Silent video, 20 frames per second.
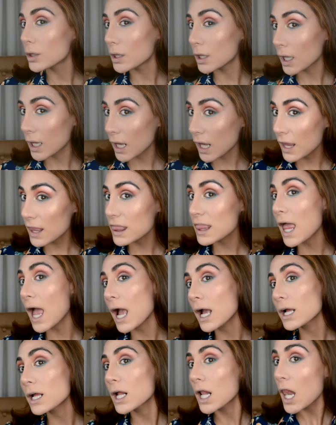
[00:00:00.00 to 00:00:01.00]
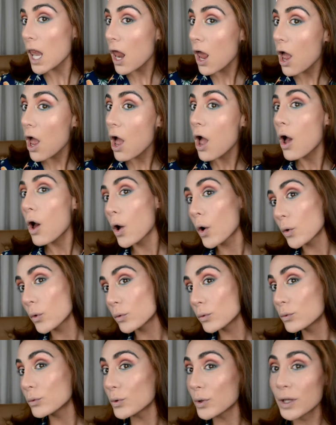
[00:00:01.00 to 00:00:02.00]
Look at that glow.
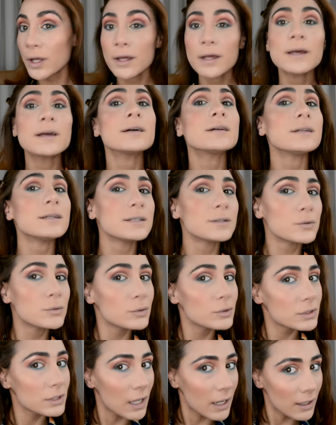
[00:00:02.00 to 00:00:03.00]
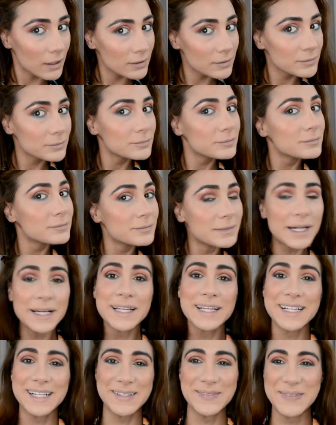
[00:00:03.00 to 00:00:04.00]
¿Les gusta?
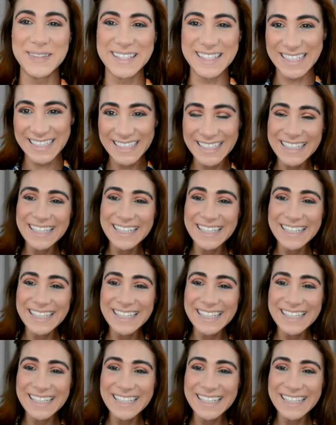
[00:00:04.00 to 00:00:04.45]
Ay, a mí sí.